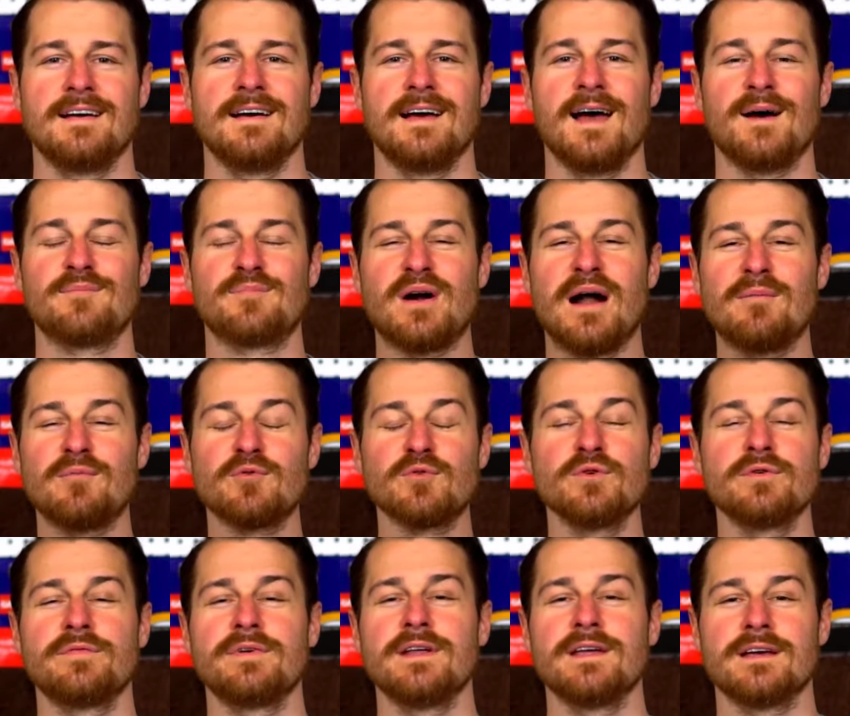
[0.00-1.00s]
At Bromber
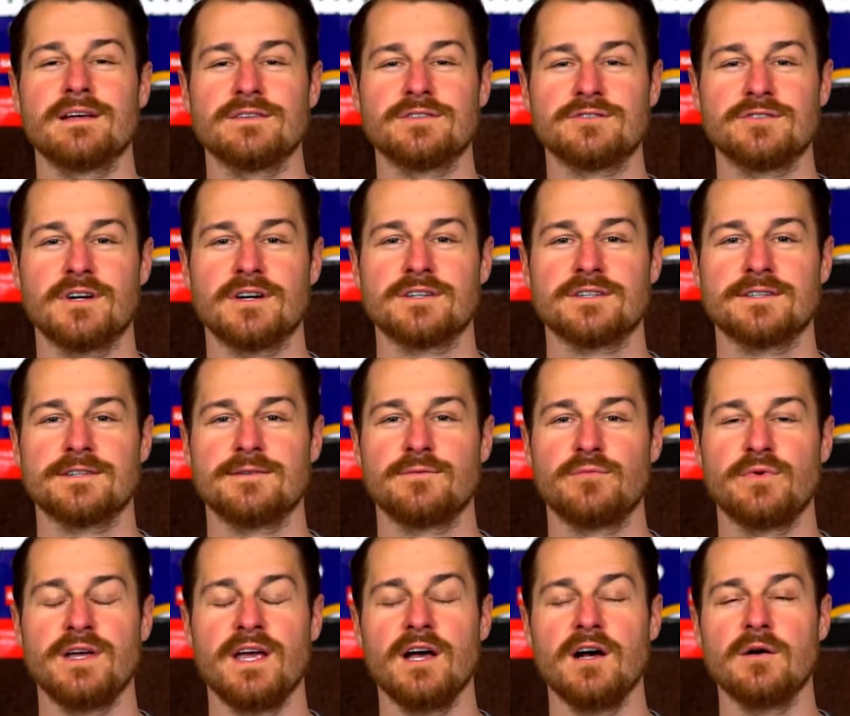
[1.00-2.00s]
Roofing and
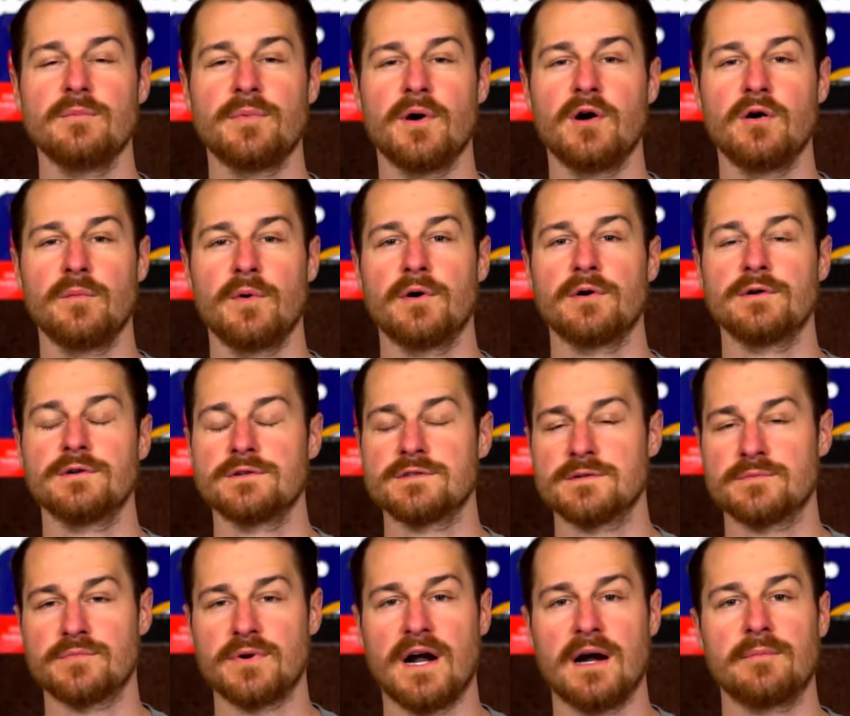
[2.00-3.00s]
Construction, we help homeowners
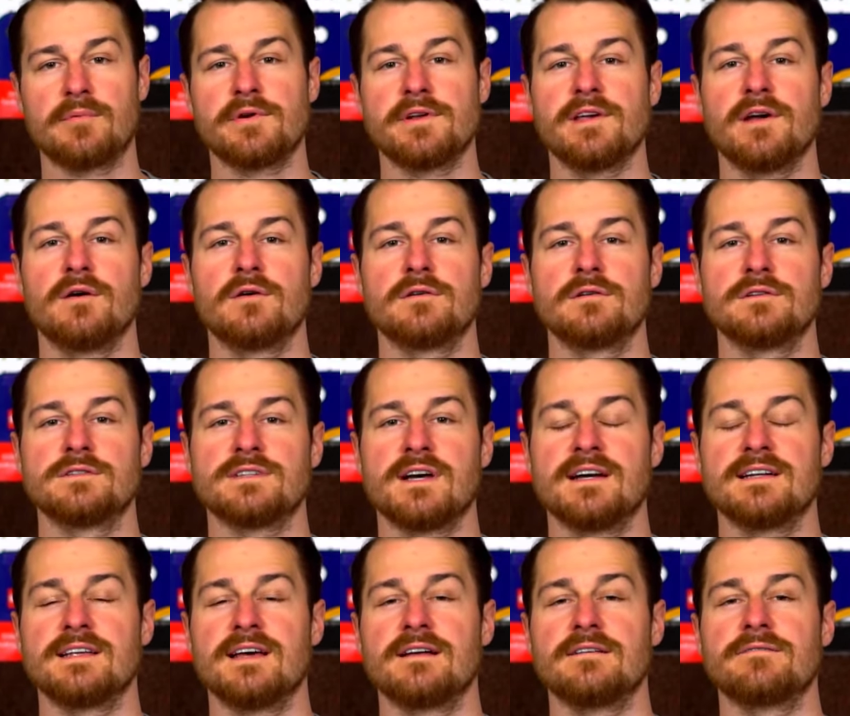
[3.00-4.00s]
and property owners
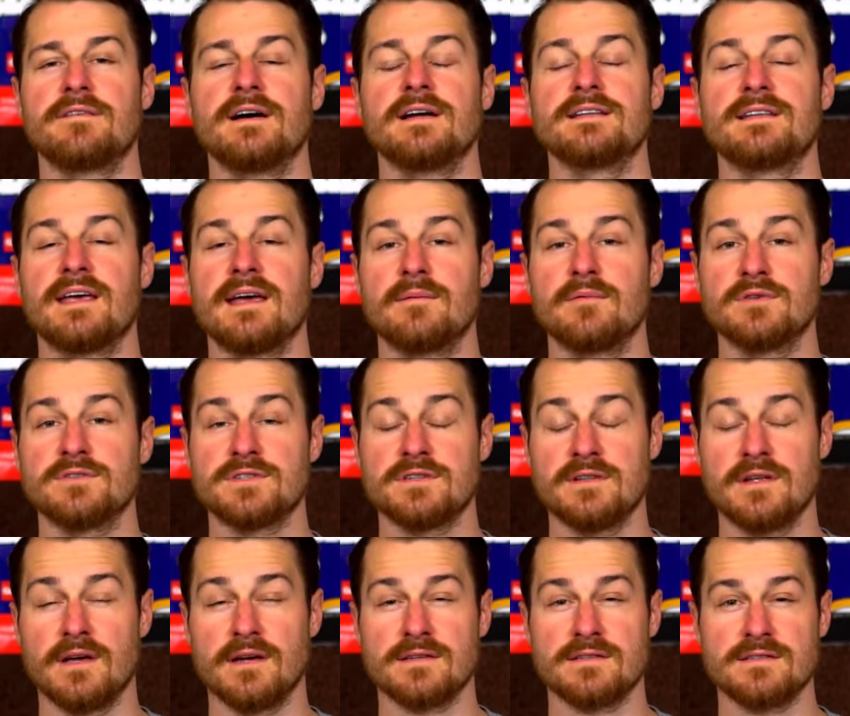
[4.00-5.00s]
identify damage
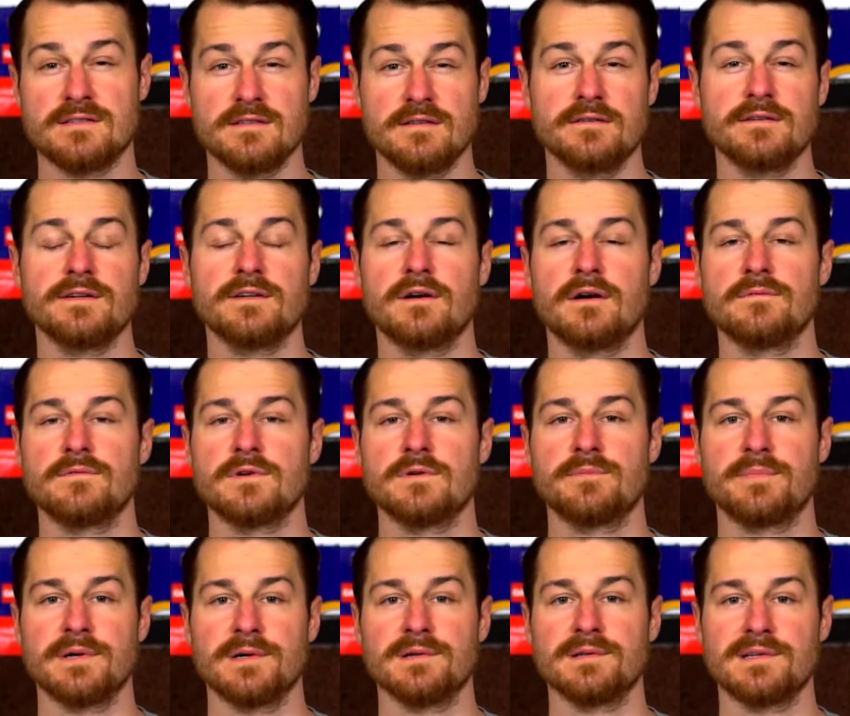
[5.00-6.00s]
to the exterior of their
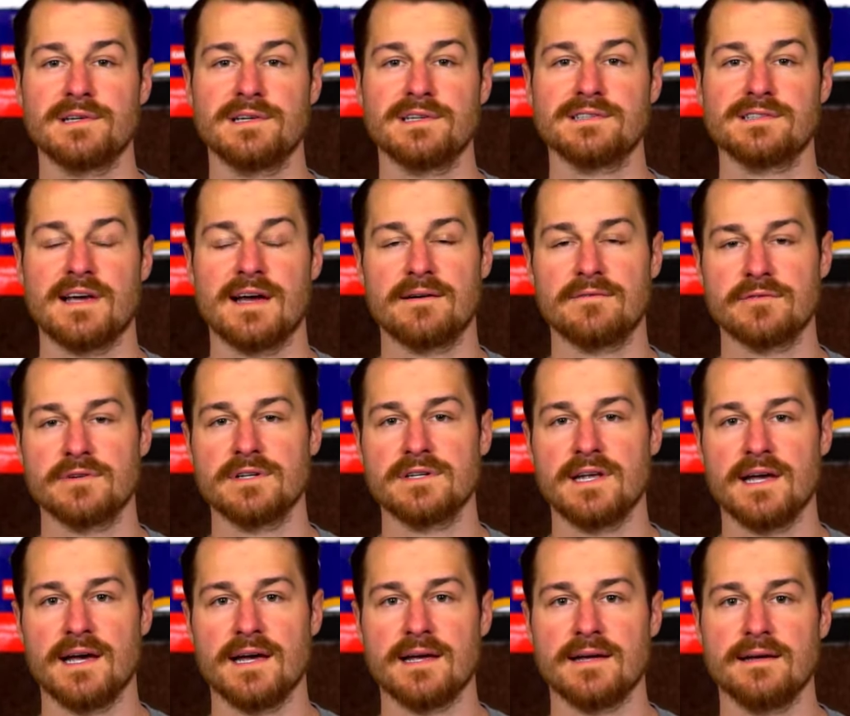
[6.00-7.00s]
buildings every
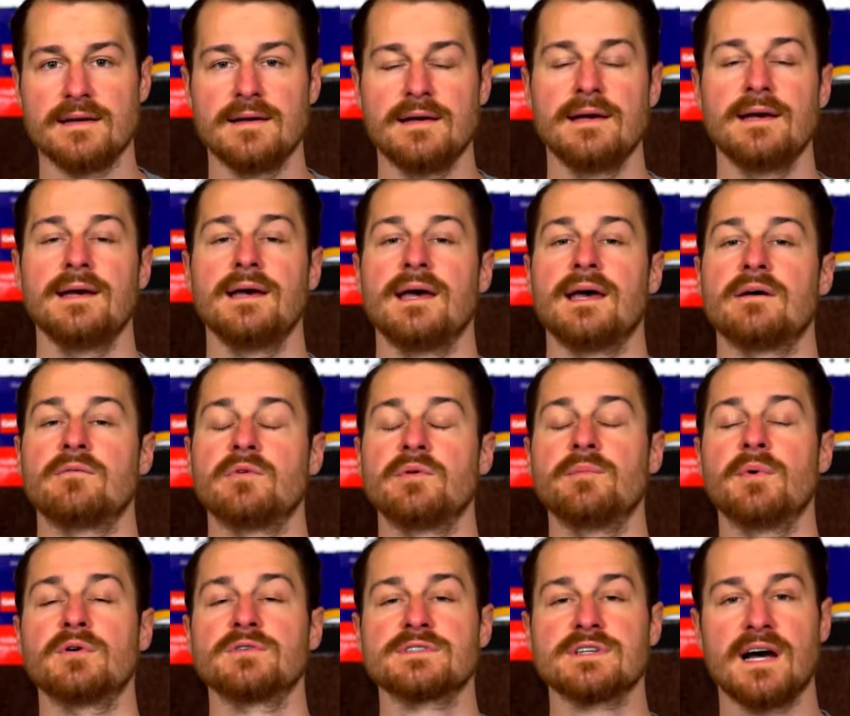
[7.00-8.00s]
day. And we
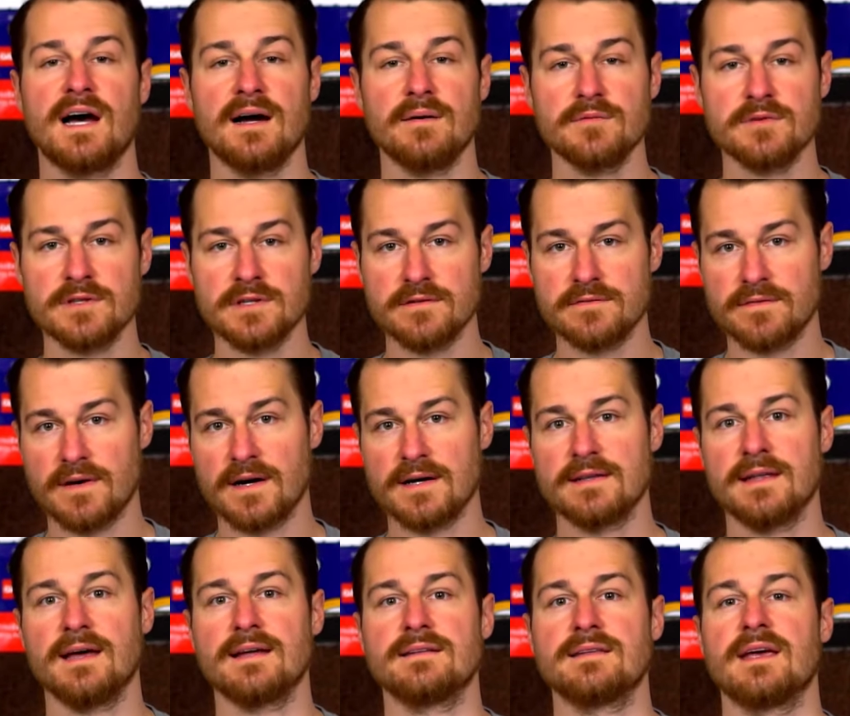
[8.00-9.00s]
most commonly
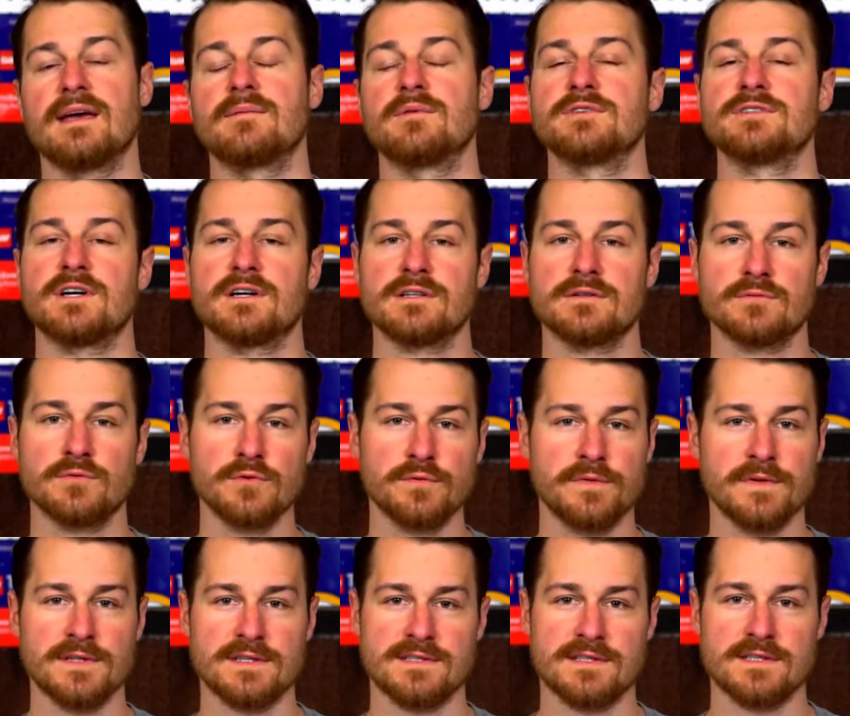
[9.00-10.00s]
find that damage on the
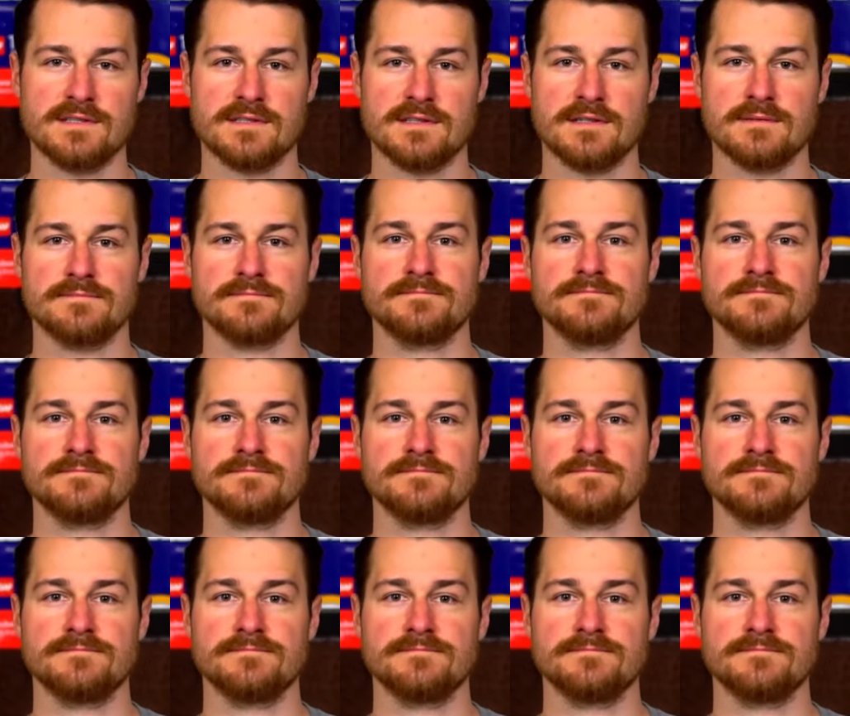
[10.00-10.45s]
roofing system.